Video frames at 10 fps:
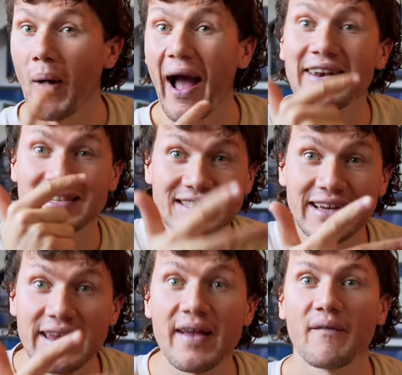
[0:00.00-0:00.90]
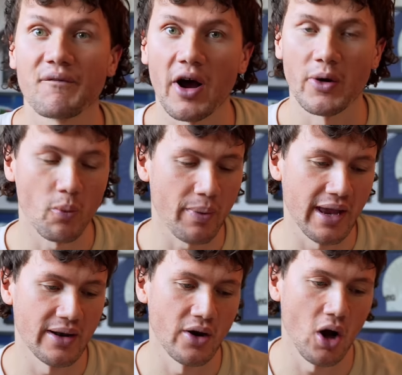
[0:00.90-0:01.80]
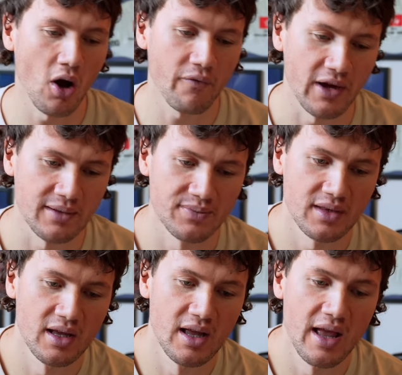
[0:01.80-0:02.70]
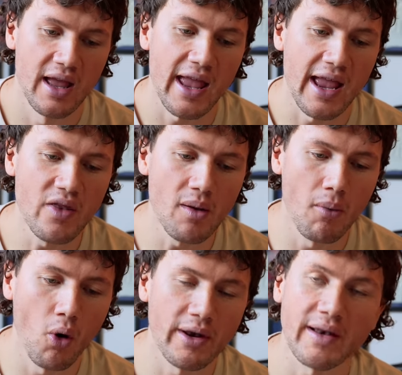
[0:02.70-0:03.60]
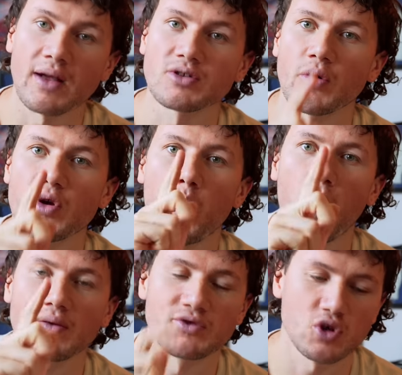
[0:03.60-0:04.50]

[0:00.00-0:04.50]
or an a C final being an offer. In the morning, there was only one